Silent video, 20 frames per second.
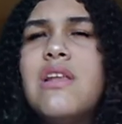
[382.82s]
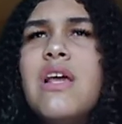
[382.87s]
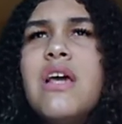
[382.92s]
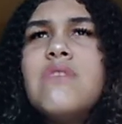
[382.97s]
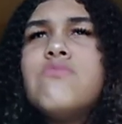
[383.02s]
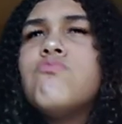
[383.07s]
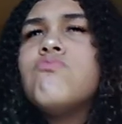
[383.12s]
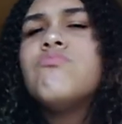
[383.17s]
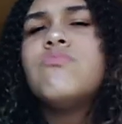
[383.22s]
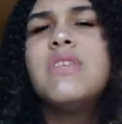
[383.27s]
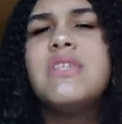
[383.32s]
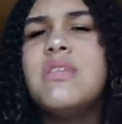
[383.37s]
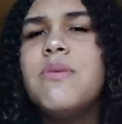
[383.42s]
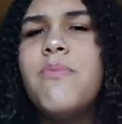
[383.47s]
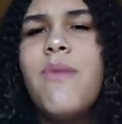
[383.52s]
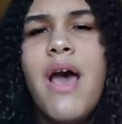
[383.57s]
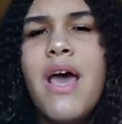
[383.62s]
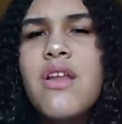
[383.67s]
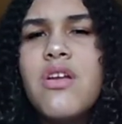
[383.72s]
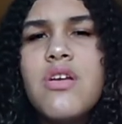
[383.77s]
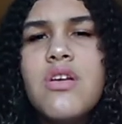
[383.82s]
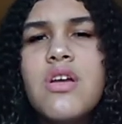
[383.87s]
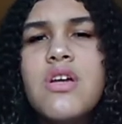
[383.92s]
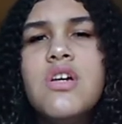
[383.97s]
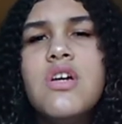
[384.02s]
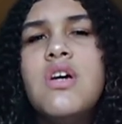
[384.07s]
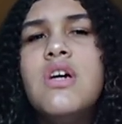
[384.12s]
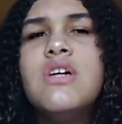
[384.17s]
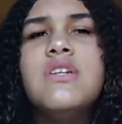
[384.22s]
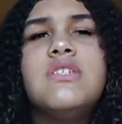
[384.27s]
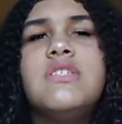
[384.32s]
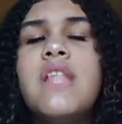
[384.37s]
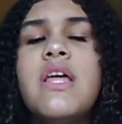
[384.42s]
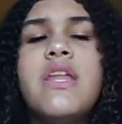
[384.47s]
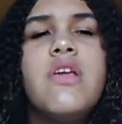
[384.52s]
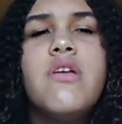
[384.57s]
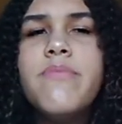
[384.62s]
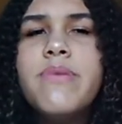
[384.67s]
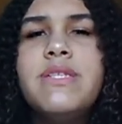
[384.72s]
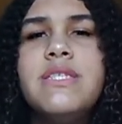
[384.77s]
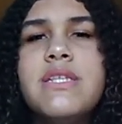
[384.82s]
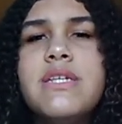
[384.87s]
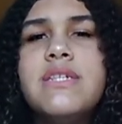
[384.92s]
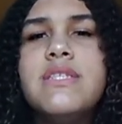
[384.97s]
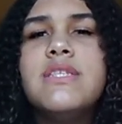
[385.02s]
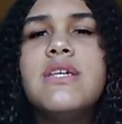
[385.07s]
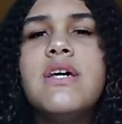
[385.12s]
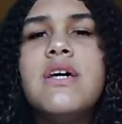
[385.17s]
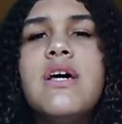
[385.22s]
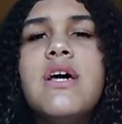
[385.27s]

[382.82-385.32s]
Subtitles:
Like, it doesn't matter. It's none of your business.